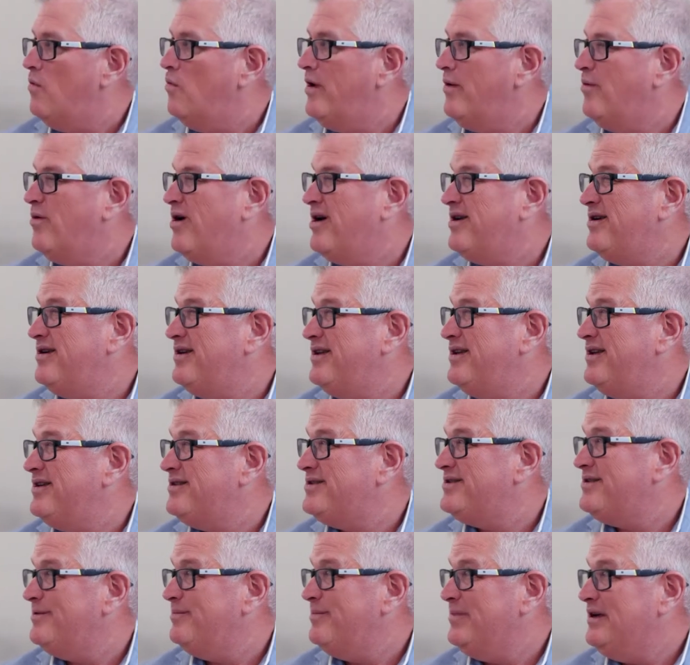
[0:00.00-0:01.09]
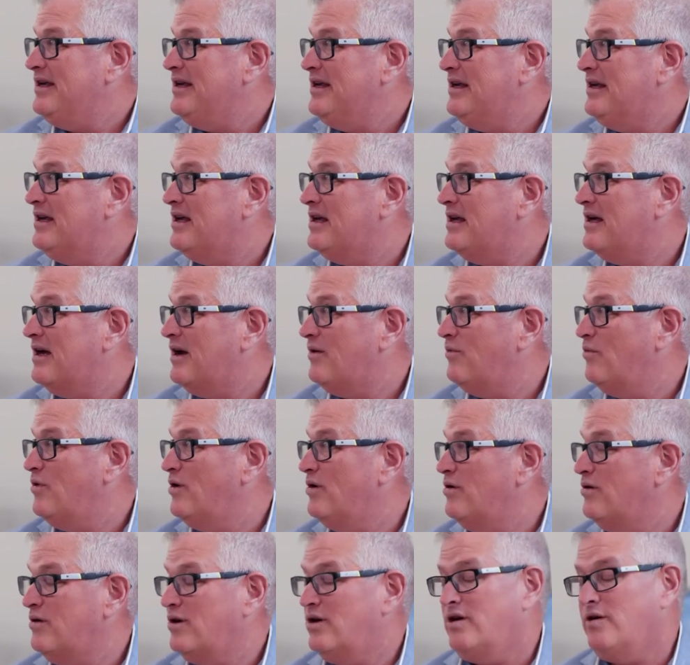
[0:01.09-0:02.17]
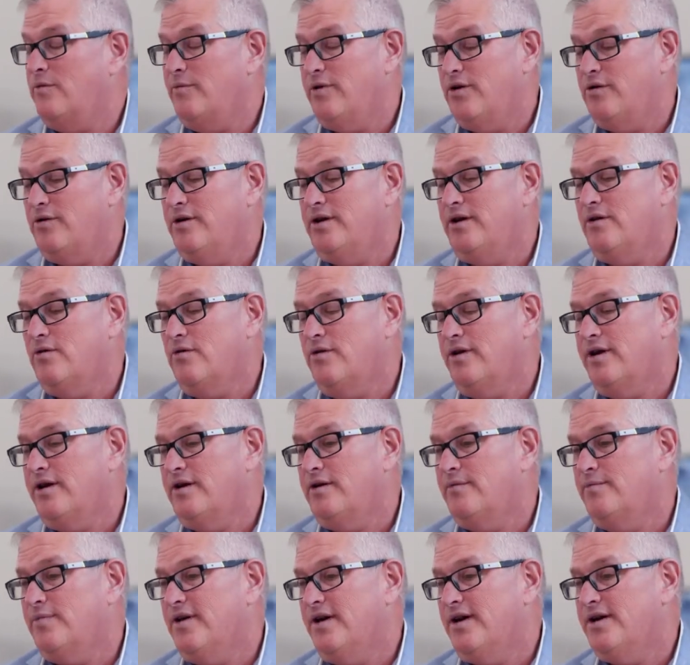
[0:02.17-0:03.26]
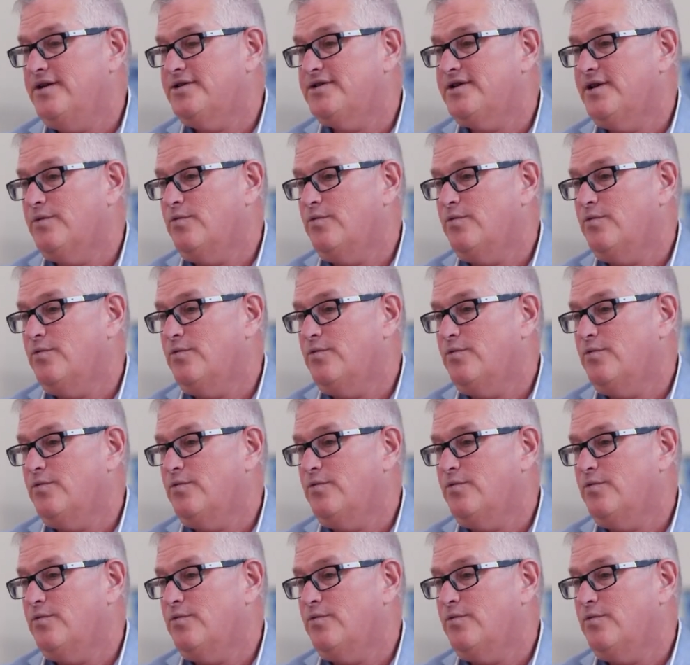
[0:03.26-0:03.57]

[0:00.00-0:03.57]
We wanted it to be a real community-oriented place,